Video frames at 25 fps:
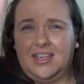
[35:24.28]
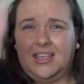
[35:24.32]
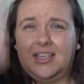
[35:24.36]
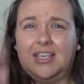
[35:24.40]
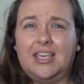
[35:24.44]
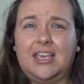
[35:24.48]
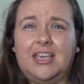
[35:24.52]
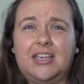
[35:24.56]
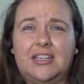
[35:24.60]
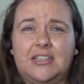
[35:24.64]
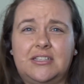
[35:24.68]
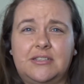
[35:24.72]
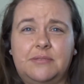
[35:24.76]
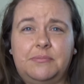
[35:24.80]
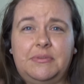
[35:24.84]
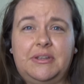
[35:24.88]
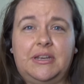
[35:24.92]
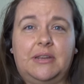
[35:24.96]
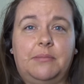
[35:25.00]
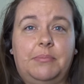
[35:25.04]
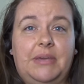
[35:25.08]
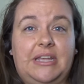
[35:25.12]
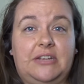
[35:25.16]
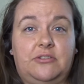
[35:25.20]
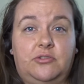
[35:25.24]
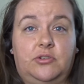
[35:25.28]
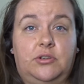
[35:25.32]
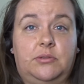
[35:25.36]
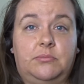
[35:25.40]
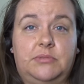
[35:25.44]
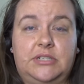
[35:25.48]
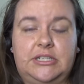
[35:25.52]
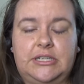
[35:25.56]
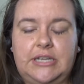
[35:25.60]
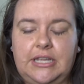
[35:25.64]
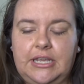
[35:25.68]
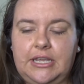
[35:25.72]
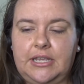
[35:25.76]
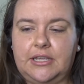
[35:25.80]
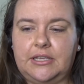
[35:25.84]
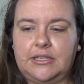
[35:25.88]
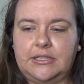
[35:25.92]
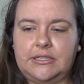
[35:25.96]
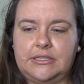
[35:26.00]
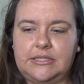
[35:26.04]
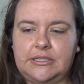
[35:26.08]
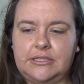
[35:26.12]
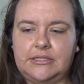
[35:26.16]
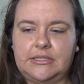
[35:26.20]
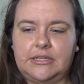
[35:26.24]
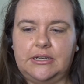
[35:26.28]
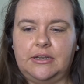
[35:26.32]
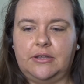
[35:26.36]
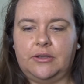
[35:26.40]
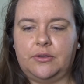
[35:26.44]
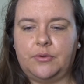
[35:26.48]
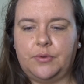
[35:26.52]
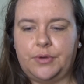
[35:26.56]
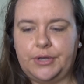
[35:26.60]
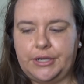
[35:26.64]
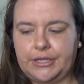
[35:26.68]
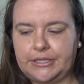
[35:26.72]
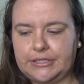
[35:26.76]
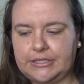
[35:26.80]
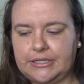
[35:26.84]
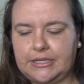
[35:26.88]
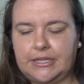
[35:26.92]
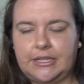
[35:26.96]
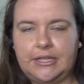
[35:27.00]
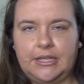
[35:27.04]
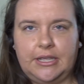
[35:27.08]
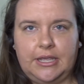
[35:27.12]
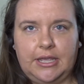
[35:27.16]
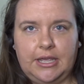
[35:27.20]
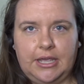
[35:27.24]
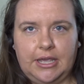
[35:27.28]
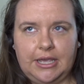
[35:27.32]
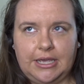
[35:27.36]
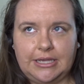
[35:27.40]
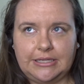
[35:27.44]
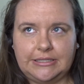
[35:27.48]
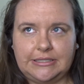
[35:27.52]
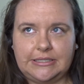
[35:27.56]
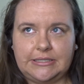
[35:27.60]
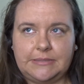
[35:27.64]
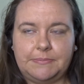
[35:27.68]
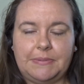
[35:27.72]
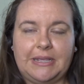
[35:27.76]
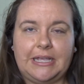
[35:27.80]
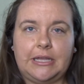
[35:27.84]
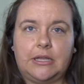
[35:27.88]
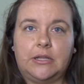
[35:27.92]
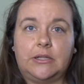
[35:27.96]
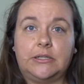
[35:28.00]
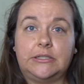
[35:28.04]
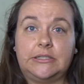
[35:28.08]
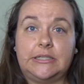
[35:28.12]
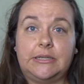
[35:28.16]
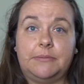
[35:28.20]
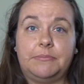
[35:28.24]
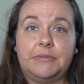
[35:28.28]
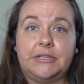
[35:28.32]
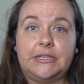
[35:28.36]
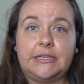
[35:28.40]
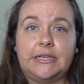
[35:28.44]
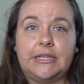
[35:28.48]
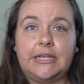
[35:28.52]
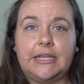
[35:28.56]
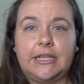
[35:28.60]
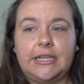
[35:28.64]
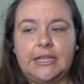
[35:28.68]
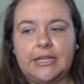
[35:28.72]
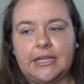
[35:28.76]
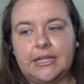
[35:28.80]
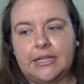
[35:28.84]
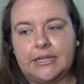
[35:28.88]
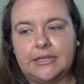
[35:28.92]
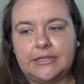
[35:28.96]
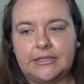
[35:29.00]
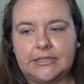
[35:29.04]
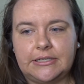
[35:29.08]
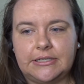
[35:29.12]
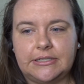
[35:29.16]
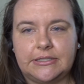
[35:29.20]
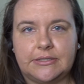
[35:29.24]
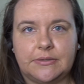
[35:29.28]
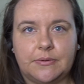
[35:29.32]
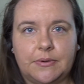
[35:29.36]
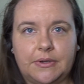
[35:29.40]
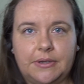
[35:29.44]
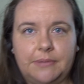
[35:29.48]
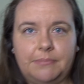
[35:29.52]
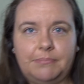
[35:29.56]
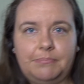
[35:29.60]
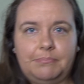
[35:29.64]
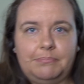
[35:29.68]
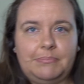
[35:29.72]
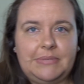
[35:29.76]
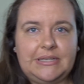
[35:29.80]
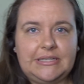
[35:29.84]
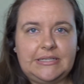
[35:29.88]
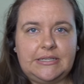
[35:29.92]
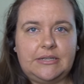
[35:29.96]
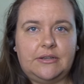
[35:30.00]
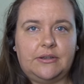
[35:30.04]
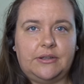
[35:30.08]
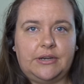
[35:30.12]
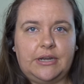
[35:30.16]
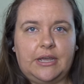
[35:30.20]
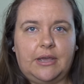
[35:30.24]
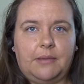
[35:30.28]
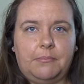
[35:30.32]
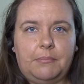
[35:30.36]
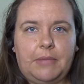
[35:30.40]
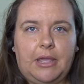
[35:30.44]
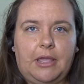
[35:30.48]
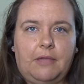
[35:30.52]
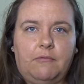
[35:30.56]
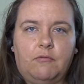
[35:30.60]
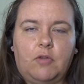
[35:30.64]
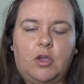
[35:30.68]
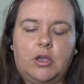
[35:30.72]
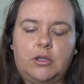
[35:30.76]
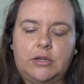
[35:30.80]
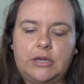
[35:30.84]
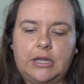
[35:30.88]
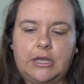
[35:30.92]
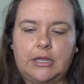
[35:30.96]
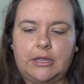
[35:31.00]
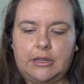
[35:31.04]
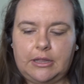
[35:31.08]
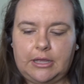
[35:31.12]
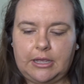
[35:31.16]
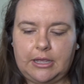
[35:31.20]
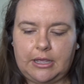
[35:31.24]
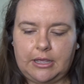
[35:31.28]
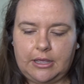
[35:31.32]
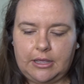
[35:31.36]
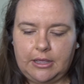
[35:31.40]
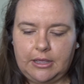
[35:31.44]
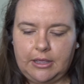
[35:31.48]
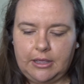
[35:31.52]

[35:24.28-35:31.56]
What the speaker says: Yeah, because I'm in the bedroom today because it's a lot quieter, as it's Bank Holiday Monday and it's quite busy on our main road out there.